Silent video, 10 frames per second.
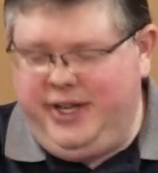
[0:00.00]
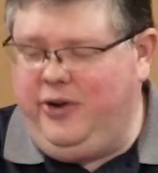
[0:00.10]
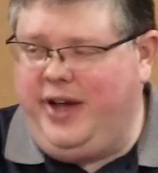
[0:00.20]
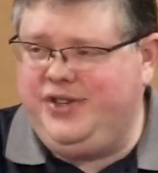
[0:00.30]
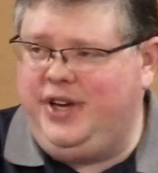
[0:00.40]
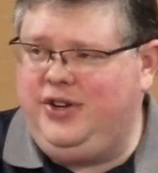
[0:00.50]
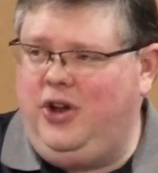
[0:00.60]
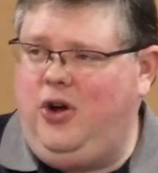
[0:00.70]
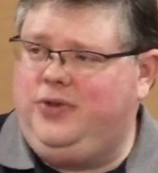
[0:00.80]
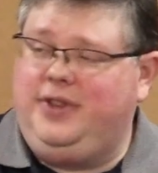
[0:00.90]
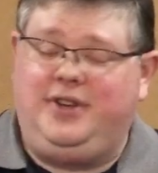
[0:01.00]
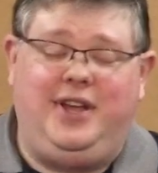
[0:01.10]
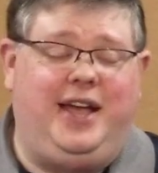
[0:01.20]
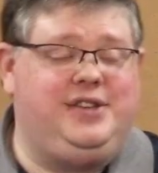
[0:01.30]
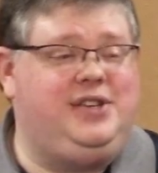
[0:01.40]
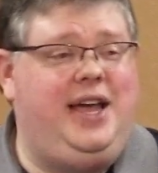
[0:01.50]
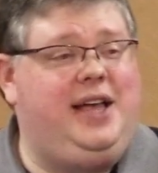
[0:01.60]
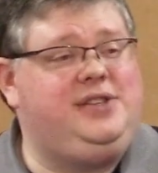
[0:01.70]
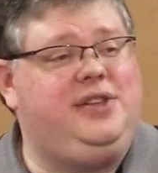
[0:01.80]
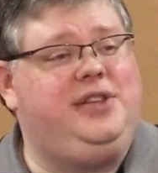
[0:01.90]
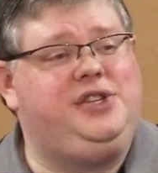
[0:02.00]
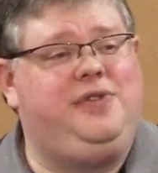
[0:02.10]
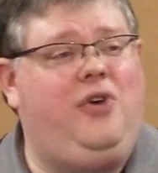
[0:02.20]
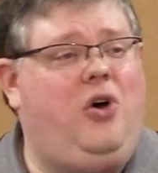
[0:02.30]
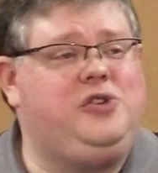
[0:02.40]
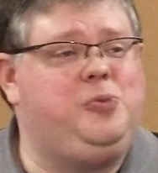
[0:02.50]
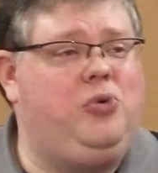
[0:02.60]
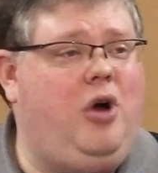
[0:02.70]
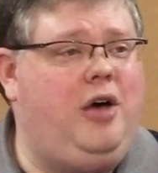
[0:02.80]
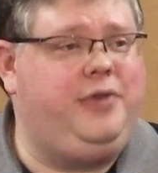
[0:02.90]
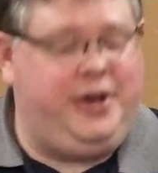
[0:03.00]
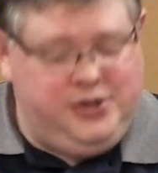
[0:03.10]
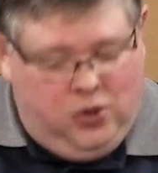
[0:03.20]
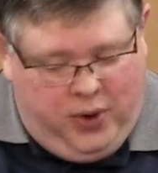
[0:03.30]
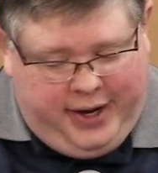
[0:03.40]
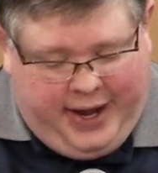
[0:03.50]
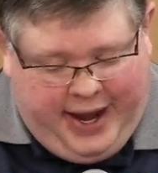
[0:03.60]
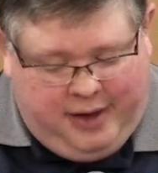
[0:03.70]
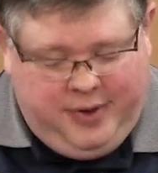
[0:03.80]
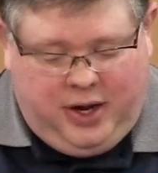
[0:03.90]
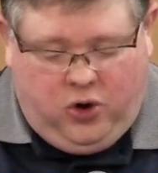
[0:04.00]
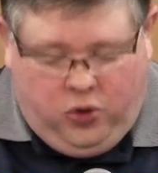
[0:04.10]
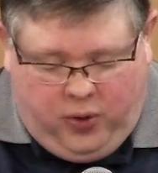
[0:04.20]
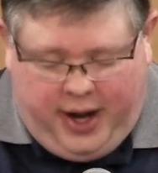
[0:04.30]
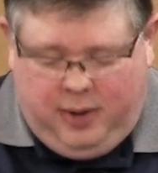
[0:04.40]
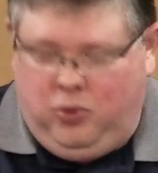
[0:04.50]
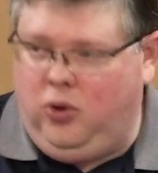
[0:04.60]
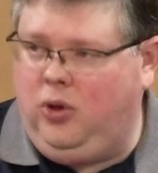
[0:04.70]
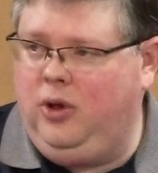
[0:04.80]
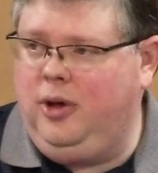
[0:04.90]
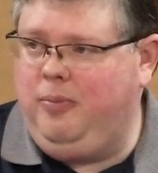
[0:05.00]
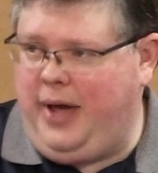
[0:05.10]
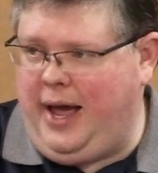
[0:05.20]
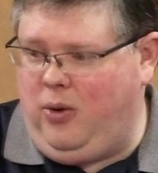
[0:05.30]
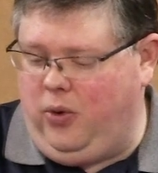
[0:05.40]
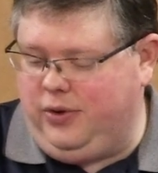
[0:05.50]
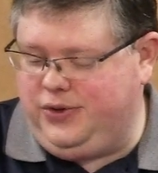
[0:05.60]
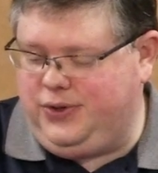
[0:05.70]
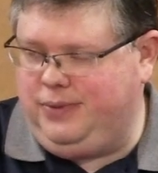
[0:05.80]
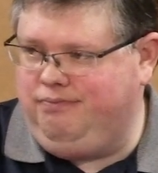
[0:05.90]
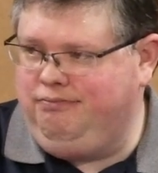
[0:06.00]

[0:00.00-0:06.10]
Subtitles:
interesting to note that the text says that this false prophet is going to have incredible powers.